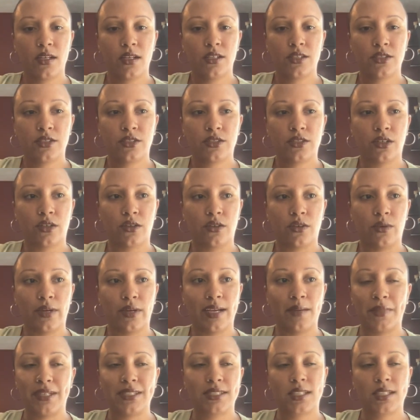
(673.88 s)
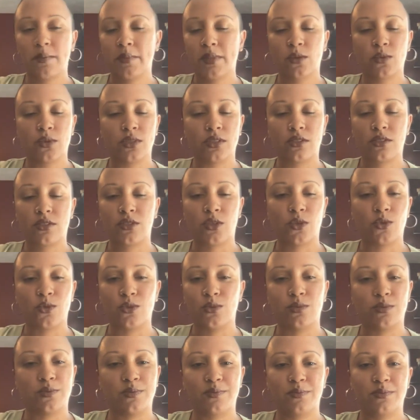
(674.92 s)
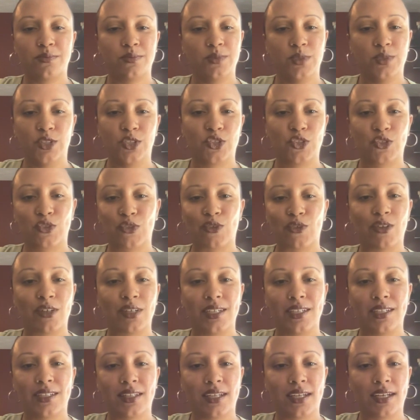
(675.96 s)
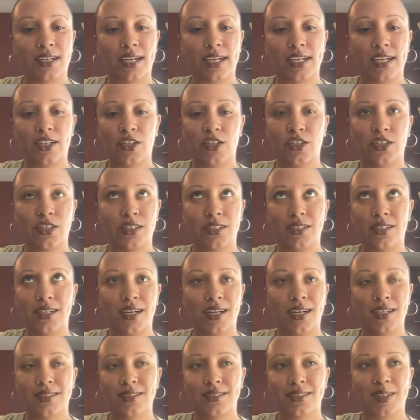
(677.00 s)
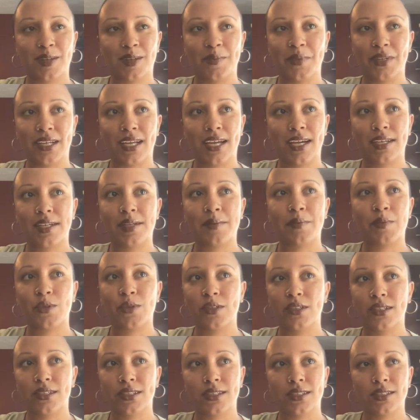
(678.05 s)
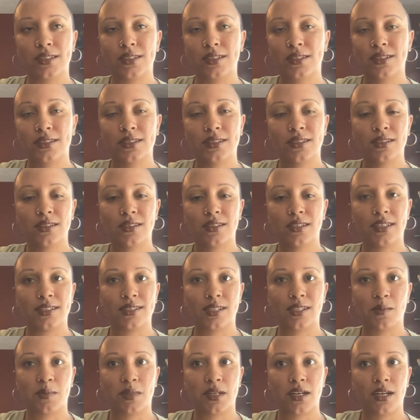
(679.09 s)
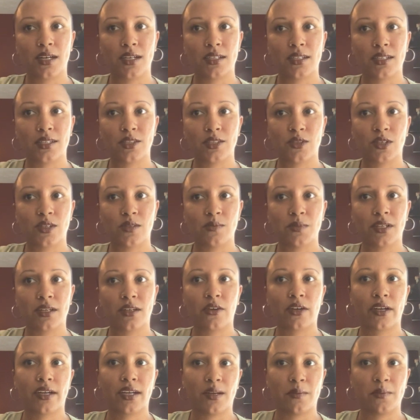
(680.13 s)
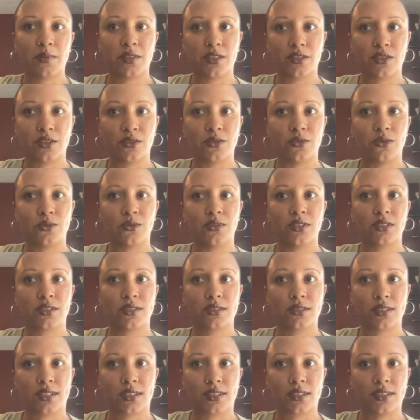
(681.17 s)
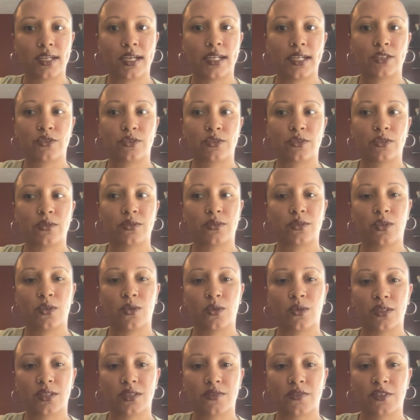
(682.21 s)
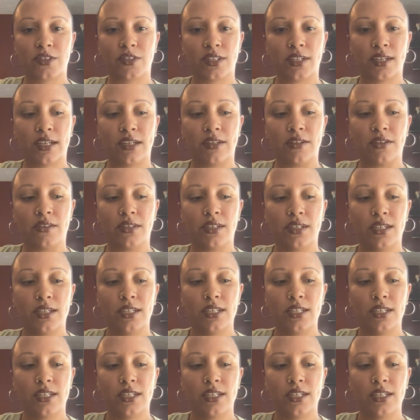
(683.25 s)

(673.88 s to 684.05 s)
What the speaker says: So, and my stomach was so destroyed, like I could not stomach any more antibiotics. So I'm like, okay, I'm gonna do this like natural course for now.